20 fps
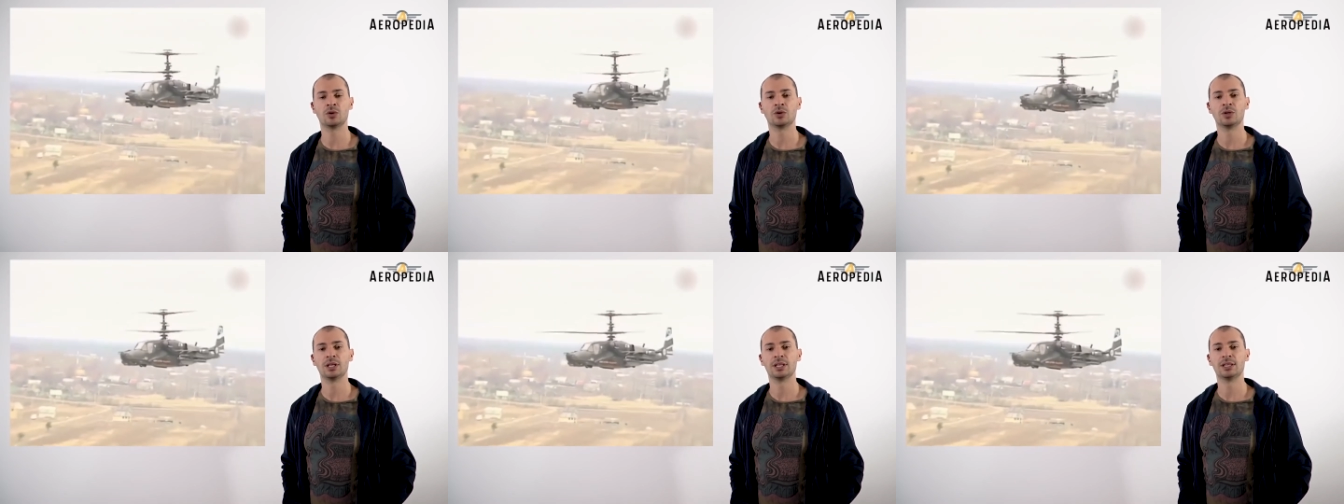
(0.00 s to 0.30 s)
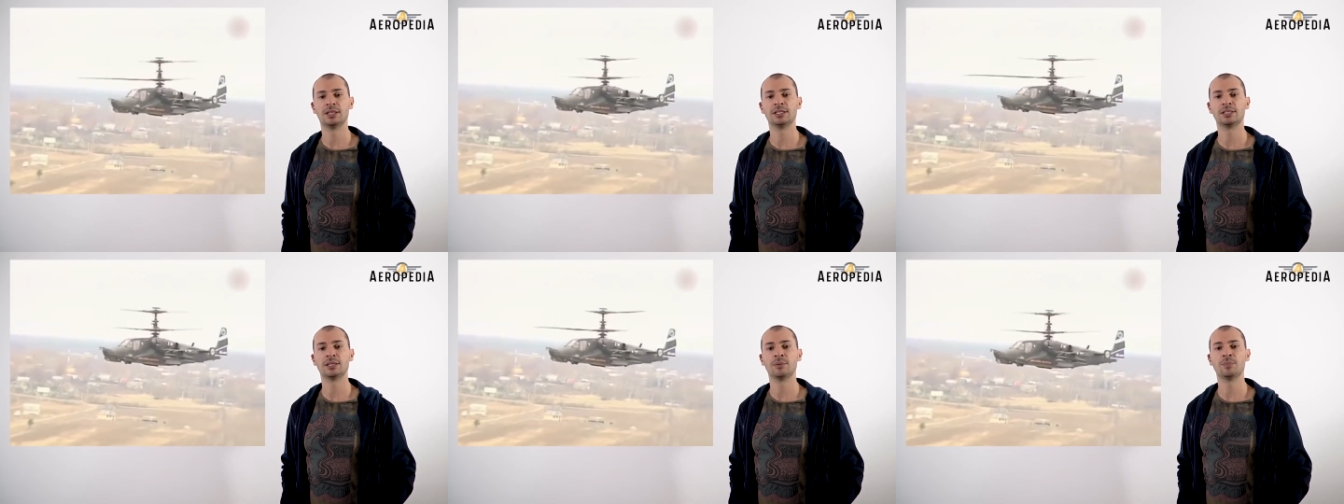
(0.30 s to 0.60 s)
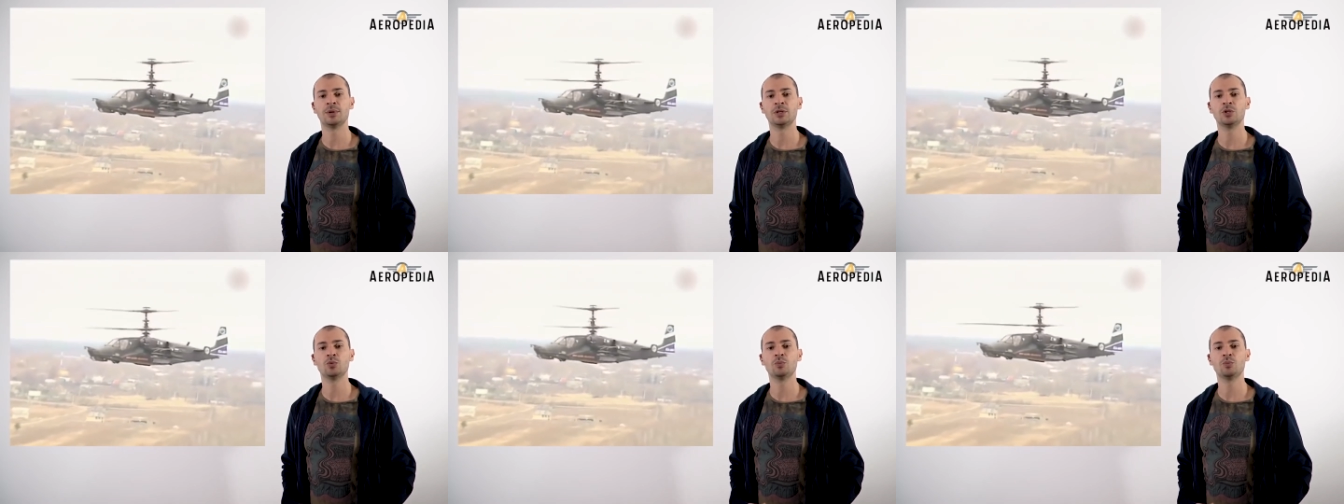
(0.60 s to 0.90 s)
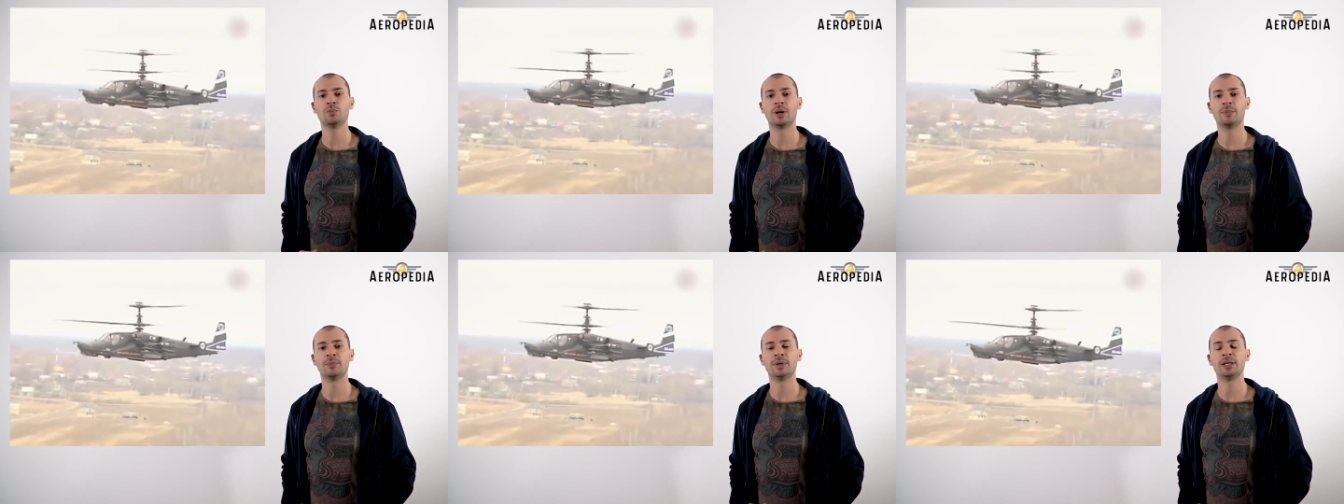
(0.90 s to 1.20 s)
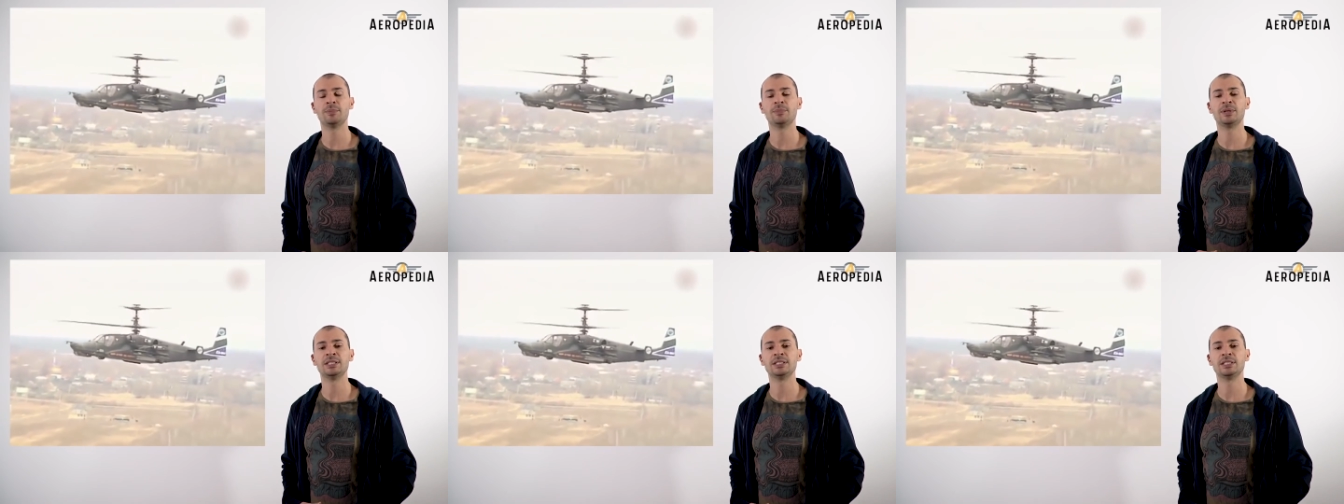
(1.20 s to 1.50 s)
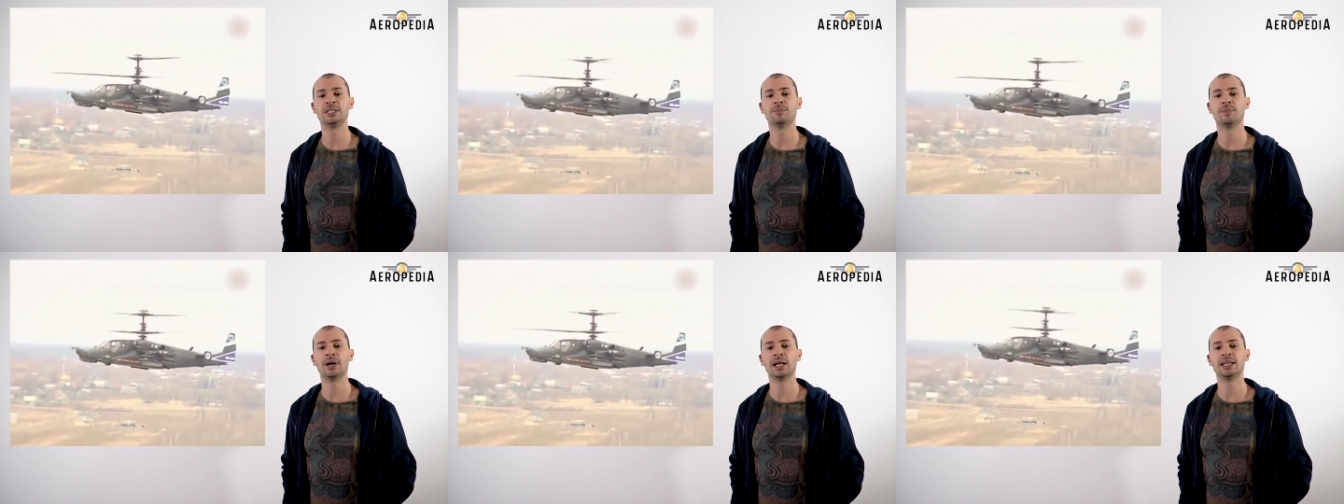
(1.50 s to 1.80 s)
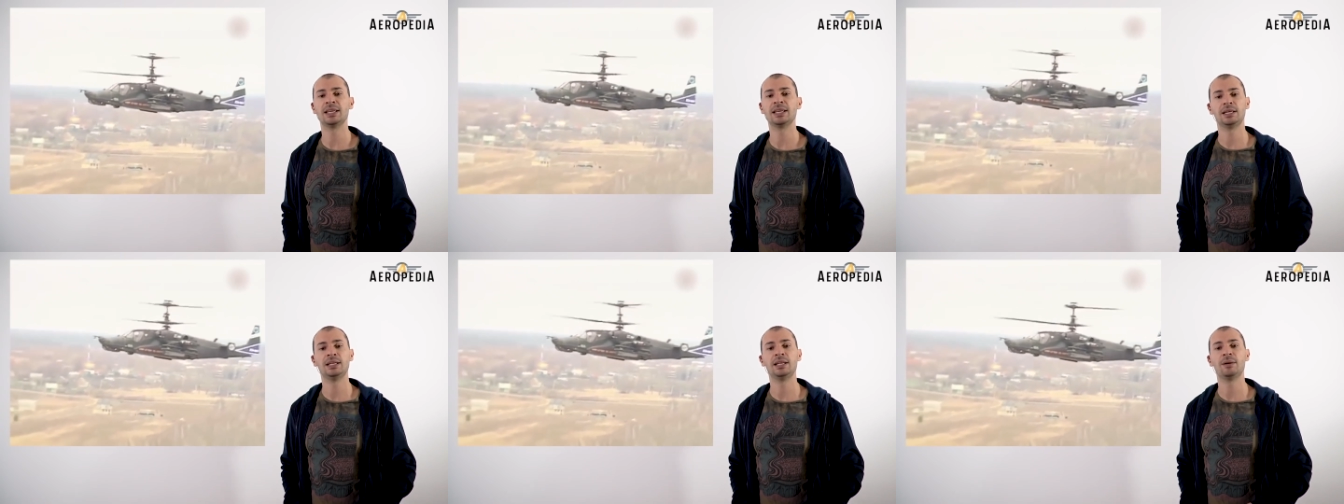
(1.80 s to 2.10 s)
played a leading role in the Russian
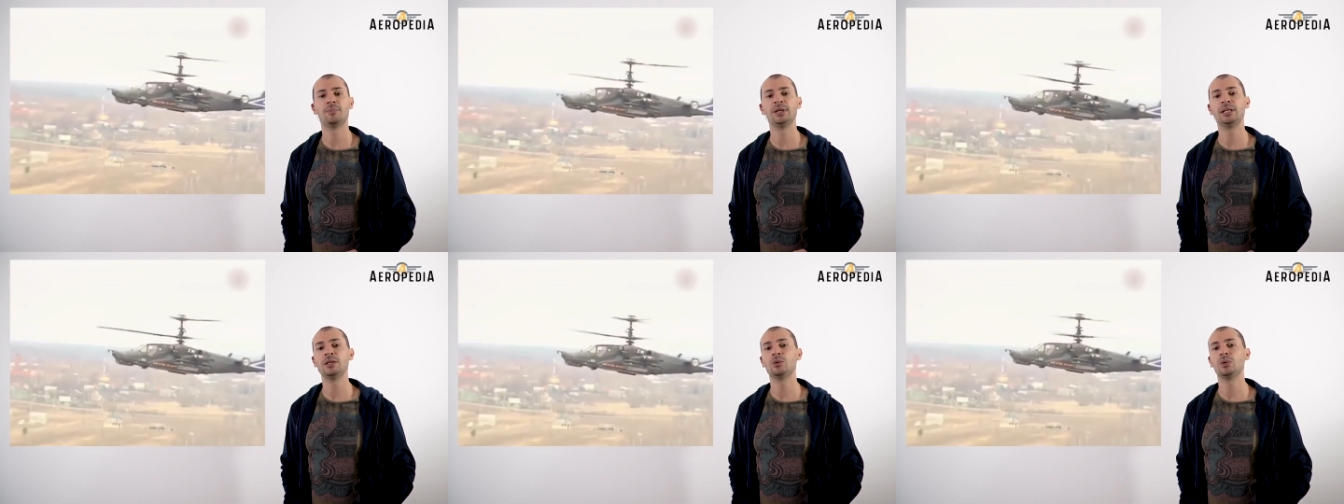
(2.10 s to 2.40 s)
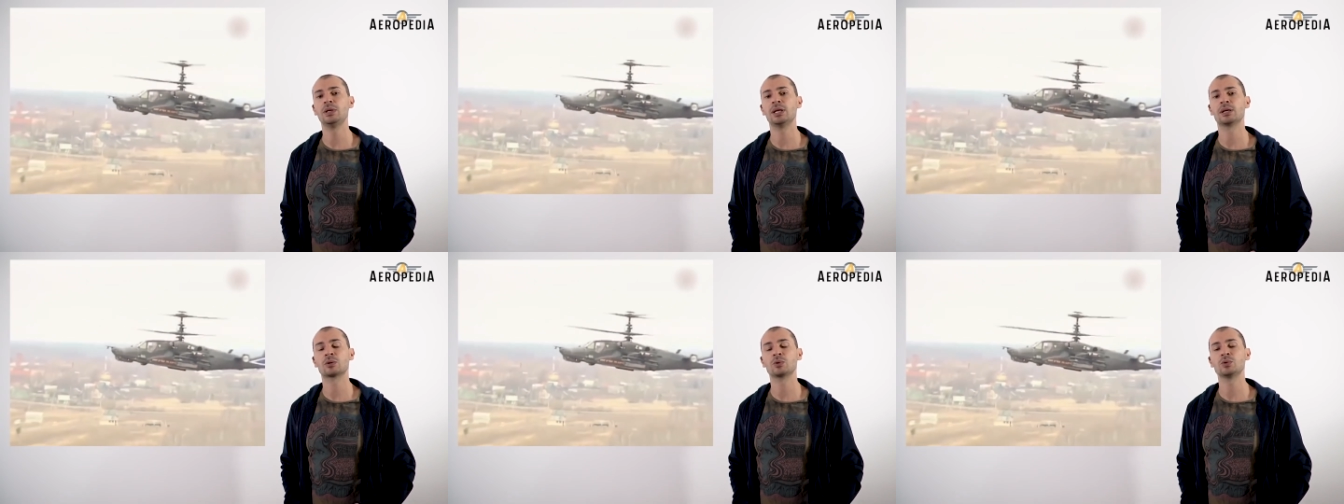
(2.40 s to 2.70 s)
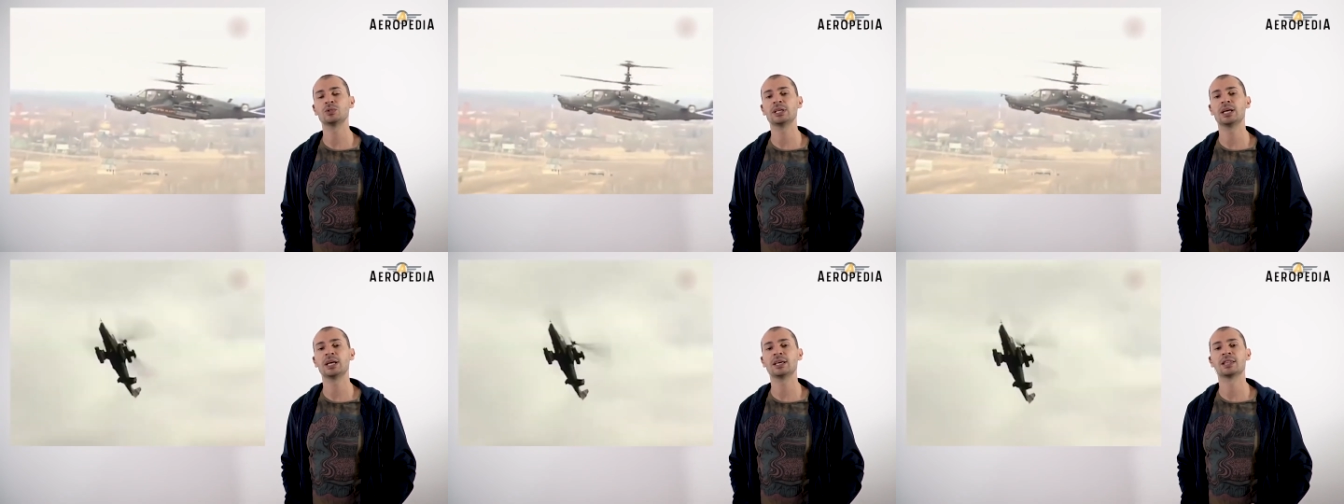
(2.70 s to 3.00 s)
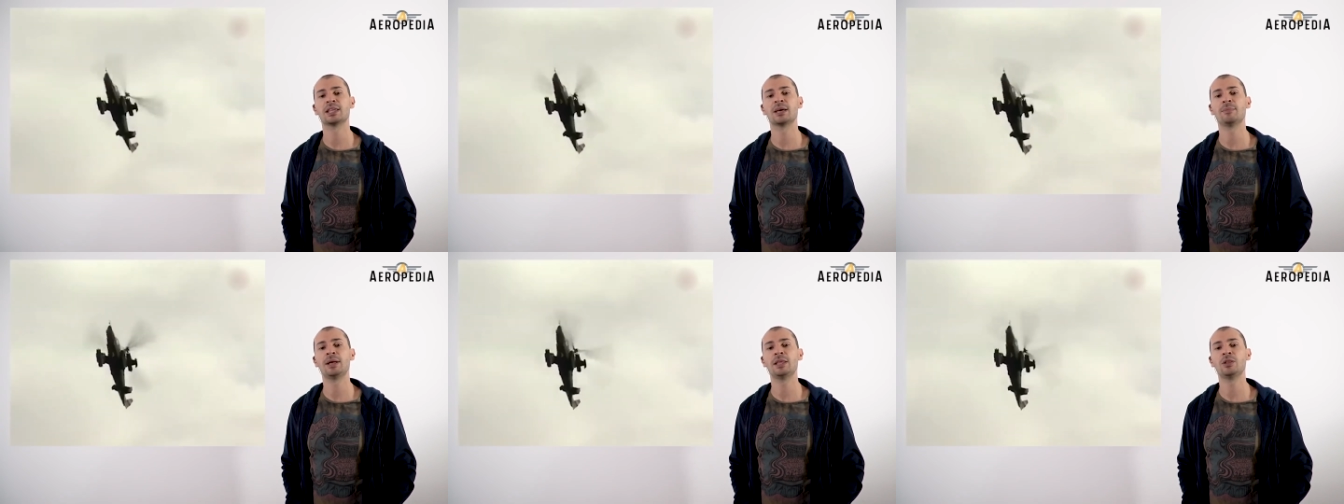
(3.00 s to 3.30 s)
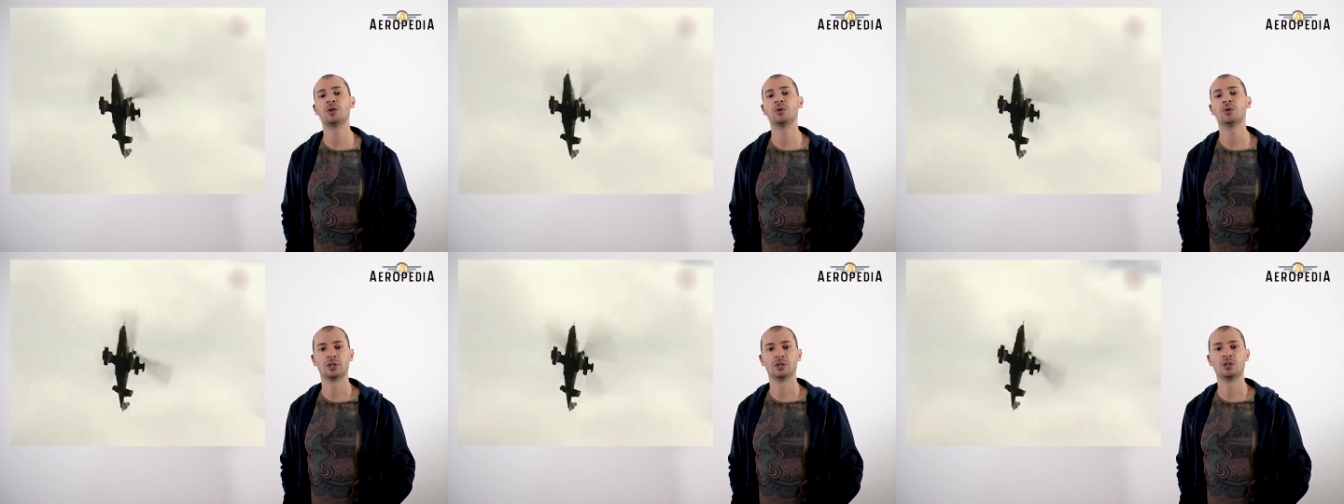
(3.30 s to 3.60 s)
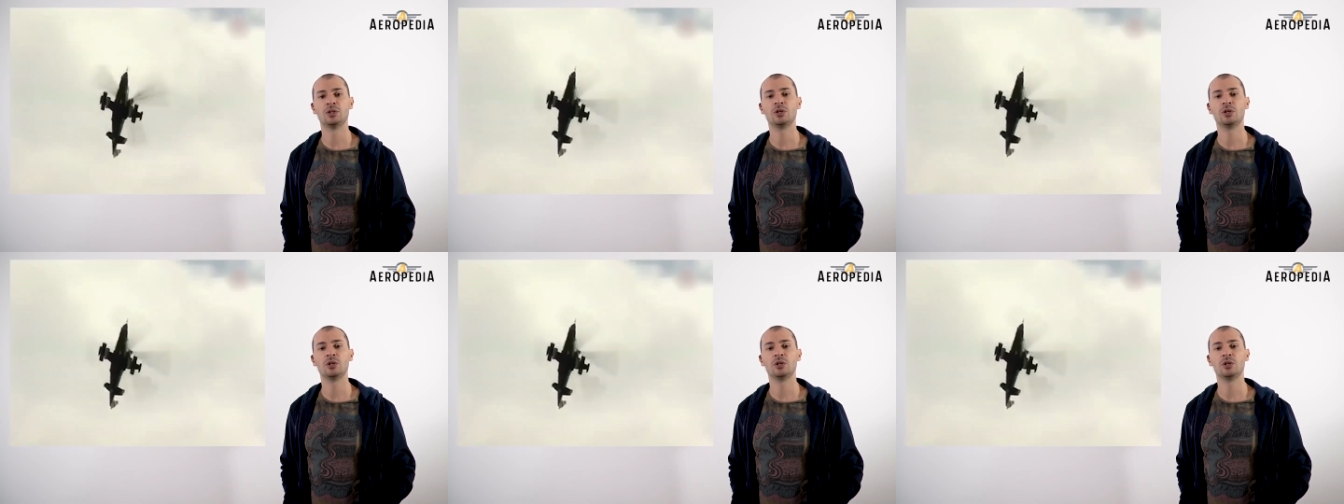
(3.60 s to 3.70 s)
film called Chyornaya Akula,